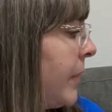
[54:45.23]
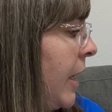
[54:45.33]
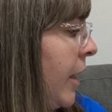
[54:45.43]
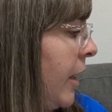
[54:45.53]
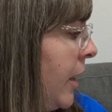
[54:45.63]

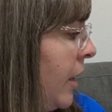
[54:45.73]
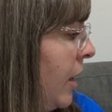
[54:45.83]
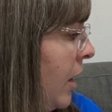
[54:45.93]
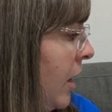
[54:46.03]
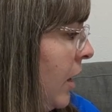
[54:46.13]

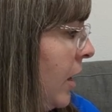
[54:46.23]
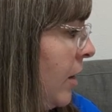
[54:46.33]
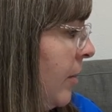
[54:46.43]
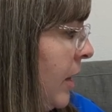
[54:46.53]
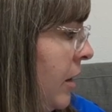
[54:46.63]

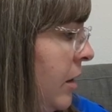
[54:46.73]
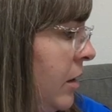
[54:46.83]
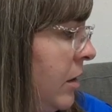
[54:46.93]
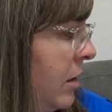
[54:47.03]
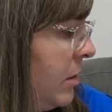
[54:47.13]
Um,
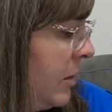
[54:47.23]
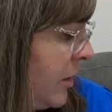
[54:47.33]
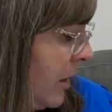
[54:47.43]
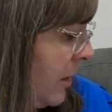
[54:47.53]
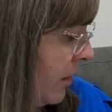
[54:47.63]

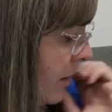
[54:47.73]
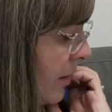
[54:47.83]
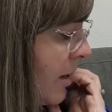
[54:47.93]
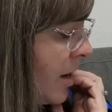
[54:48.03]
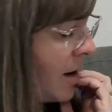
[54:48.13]
that
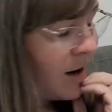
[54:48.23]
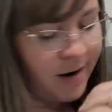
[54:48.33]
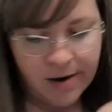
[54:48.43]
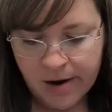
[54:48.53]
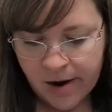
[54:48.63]
there.